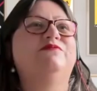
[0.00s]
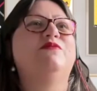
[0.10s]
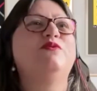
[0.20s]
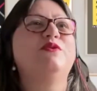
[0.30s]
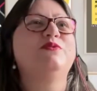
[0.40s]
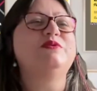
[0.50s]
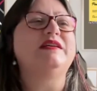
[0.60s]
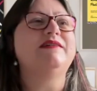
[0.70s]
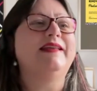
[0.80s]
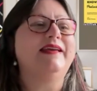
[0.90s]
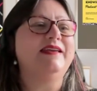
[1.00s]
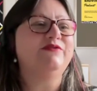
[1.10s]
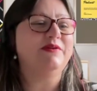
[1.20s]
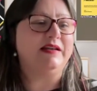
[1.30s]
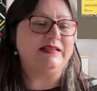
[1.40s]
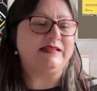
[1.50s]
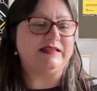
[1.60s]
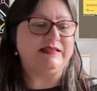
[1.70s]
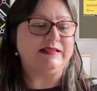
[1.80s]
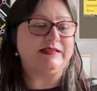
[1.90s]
what would I leave with listeners?